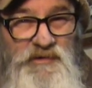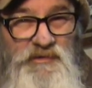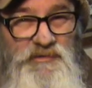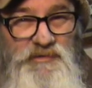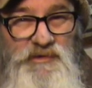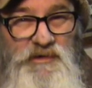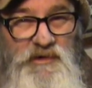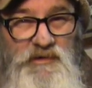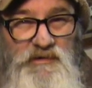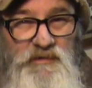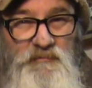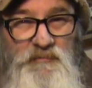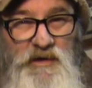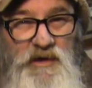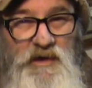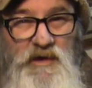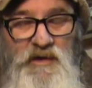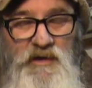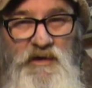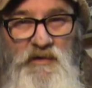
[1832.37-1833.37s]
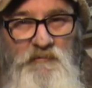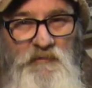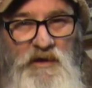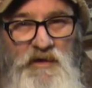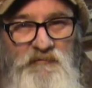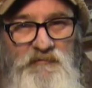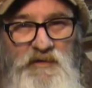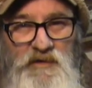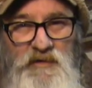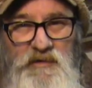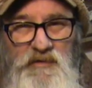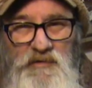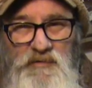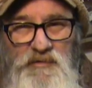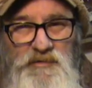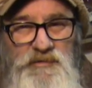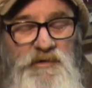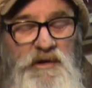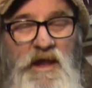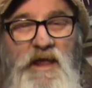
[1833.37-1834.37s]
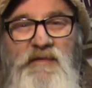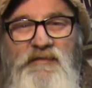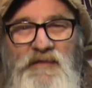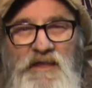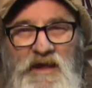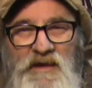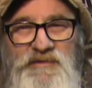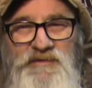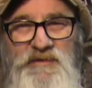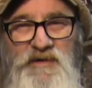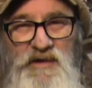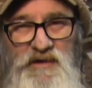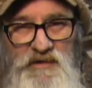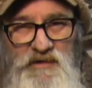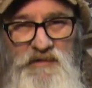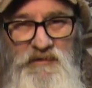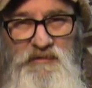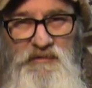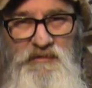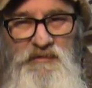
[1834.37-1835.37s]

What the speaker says: you see in the beginning of my videos, and that's it.